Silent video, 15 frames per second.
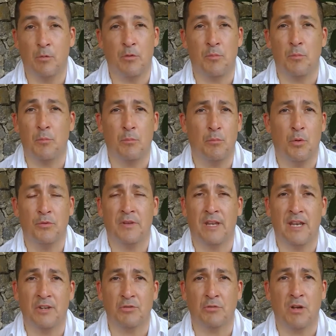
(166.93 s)
with
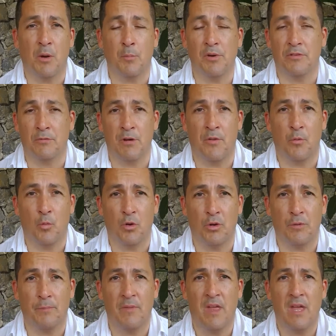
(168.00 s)
multinational companies around the
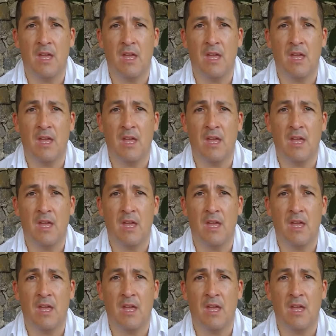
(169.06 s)
world.